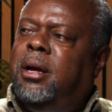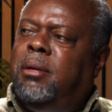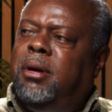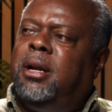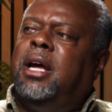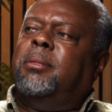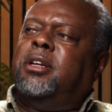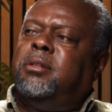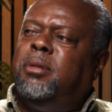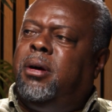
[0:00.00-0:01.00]
climate
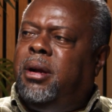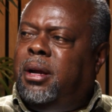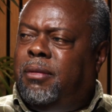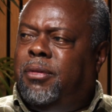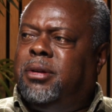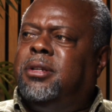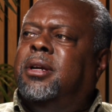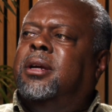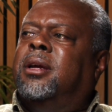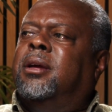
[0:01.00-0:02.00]
smart efforts,
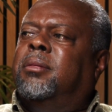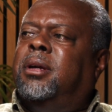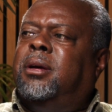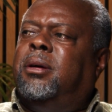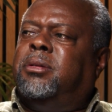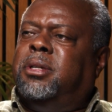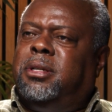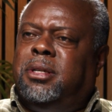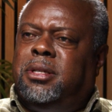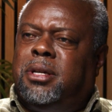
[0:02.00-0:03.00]
because
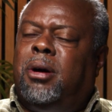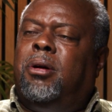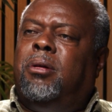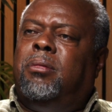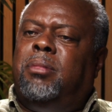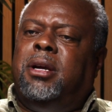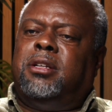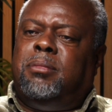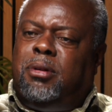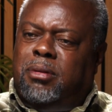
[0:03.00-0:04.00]
it's all based
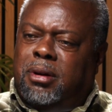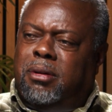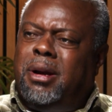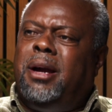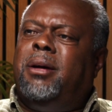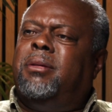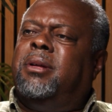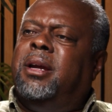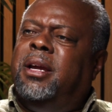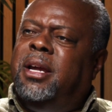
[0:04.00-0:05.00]
upon the ground,
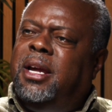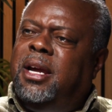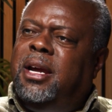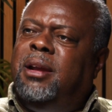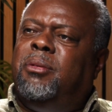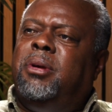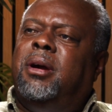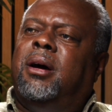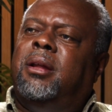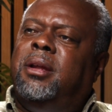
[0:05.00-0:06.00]
and we
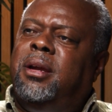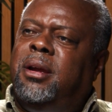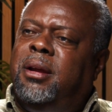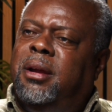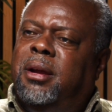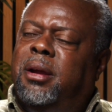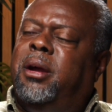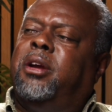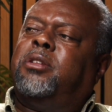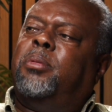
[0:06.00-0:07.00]
are the
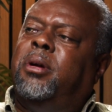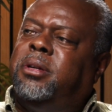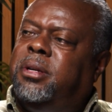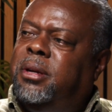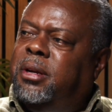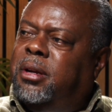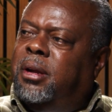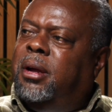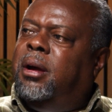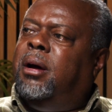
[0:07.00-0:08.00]
experts
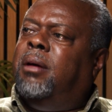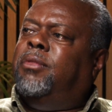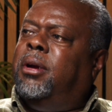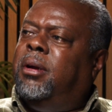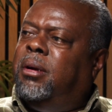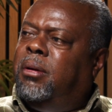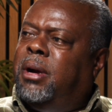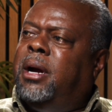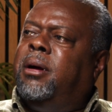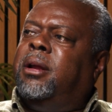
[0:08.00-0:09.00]
of the
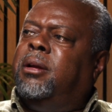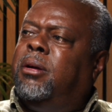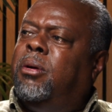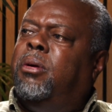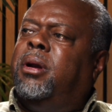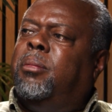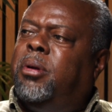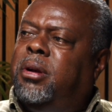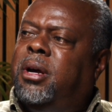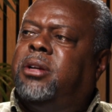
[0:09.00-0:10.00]
ground and growing and
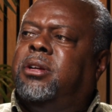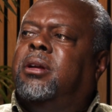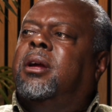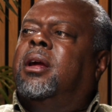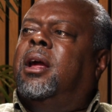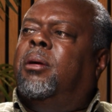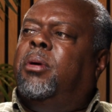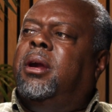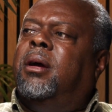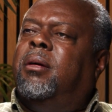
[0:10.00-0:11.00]
production. And
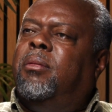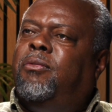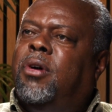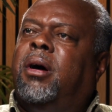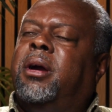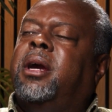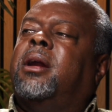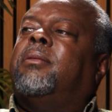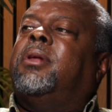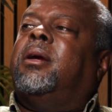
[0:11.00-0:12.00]
we are far ahead
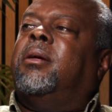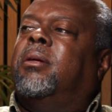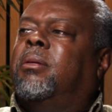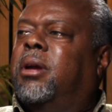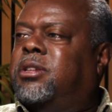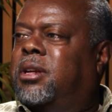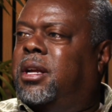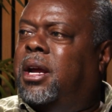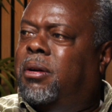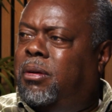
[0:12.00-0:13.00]
of the rest of
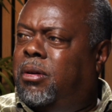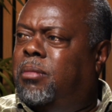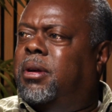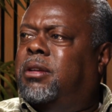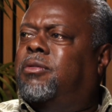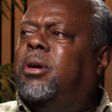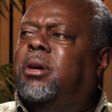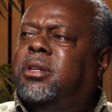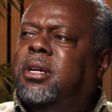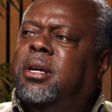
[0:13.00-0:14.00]
the group as far
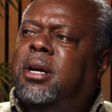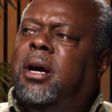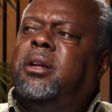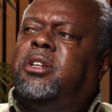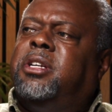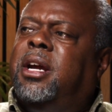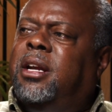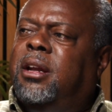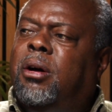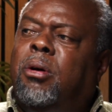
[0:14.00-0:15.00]
as understanding
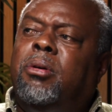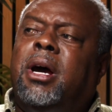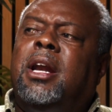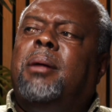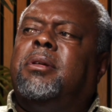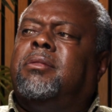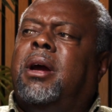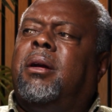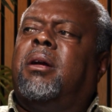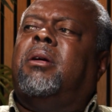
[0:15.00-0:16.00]
the whole dynamics of
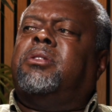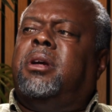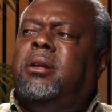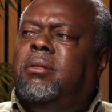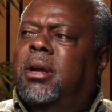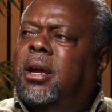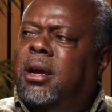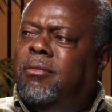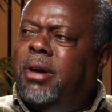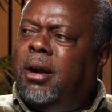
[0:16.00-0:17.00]
agriculture and
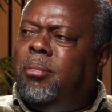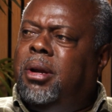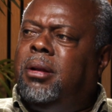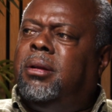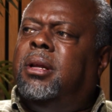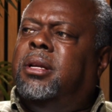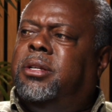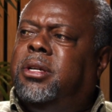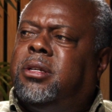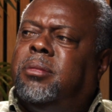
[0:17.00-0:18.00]
environmental
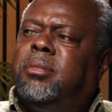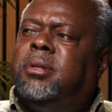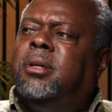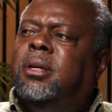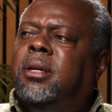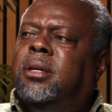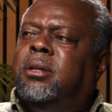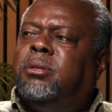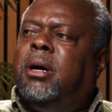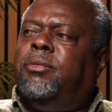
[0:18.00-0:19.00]
systems.
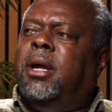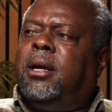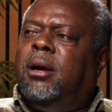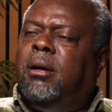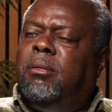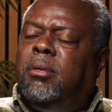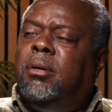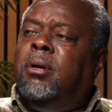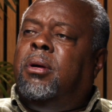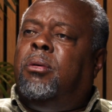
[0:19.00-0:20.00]
So I think
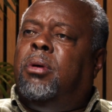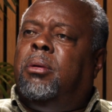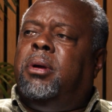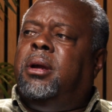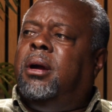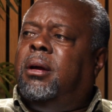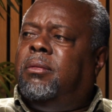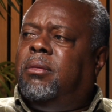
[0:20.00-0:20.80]
what we have